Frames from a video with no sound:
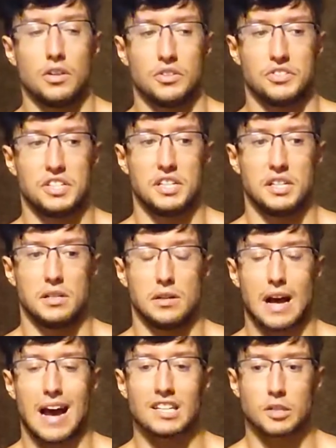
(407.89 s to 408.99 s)
the
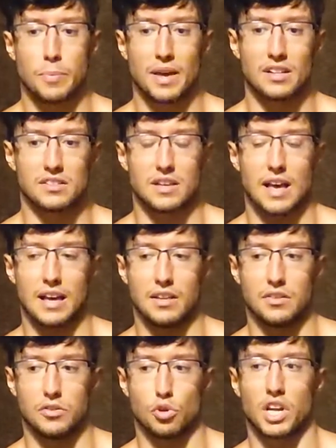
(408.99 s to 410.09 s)
aspects
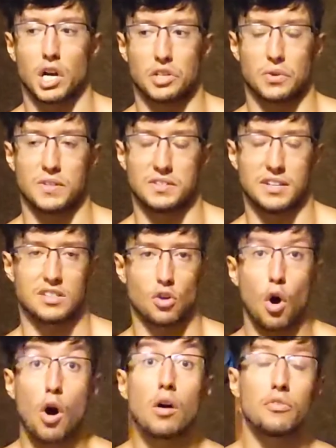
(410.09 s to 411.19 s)
and the characteristics
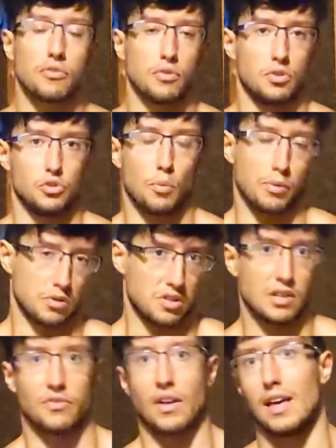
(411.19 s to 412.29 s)
of the
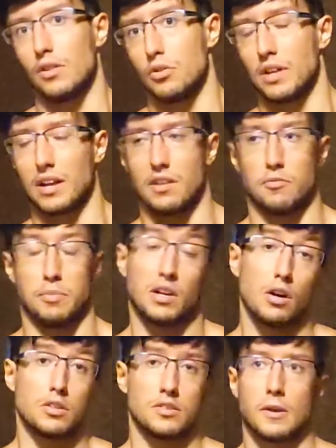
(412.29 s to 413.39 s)
positive and the negative,
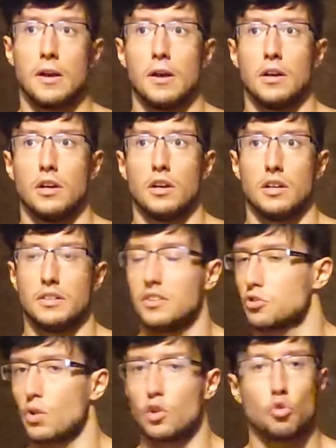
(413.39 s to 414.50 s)
because
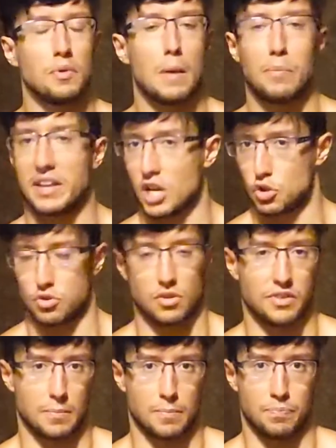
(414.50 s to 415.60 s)
there's going to be applications
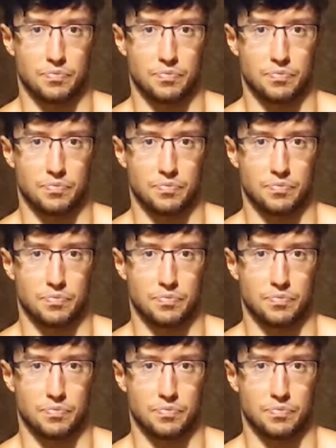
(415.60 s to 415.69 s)
of them.